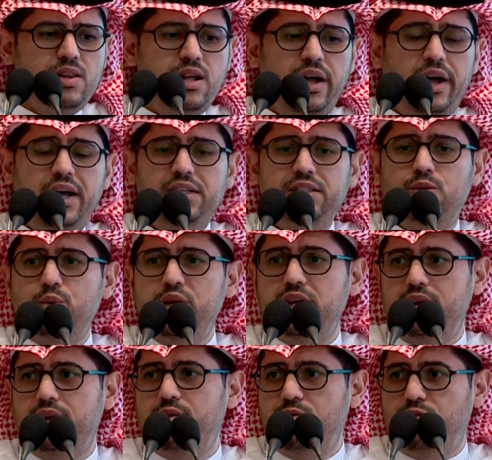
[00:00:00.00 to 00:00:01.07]
and
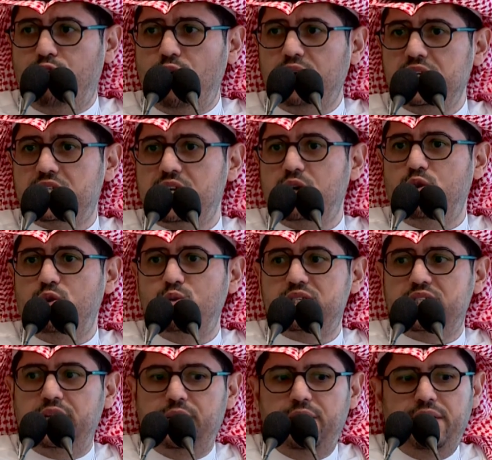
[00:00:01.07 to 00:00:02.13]
we focusing on
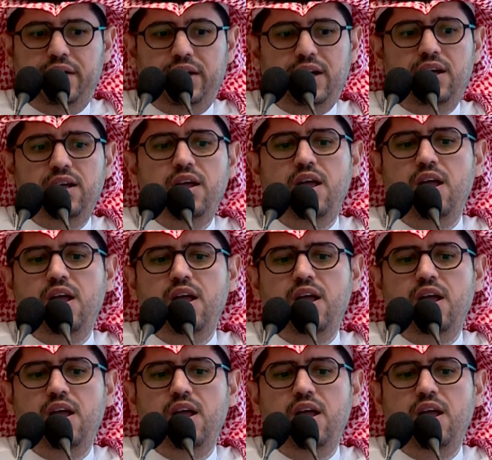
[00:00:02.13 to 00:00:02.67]
Western area.